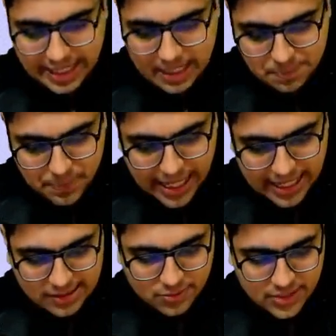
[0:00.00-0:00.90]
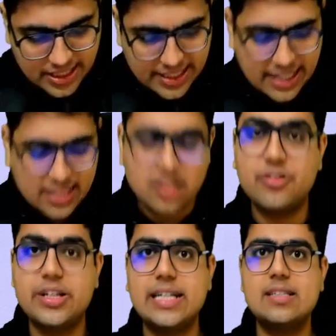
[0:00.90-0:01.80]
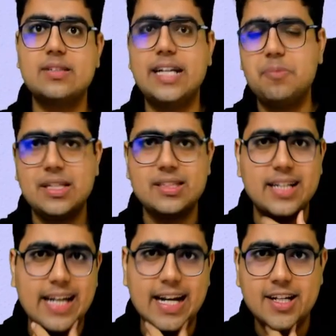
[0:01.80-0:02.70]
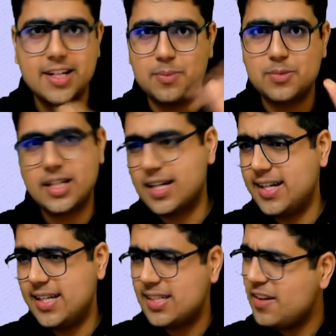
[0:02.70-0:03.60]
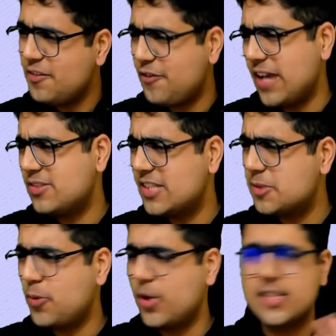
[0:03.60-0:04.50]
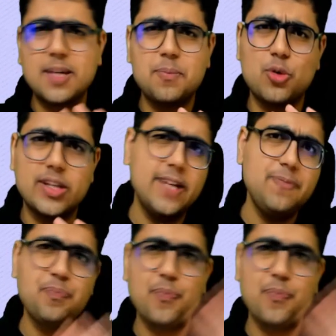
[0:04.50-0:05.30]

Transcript: Compliance with the debt covenants, that means the debt terms and condition. 5-6 points are more than